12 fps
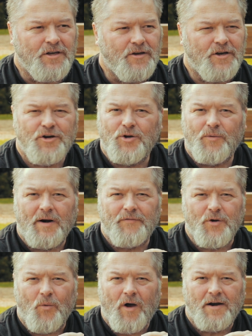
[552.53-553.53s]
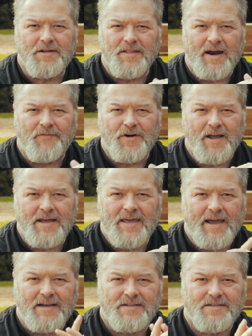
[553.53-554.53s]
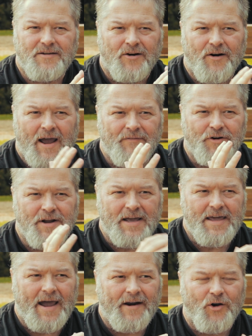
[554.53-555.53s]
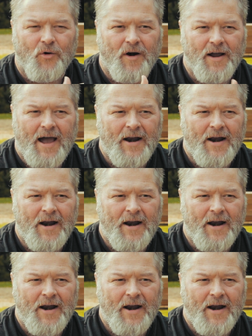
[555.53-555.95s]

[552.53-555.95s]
you can do whatever you want in the everyday case or everyday category.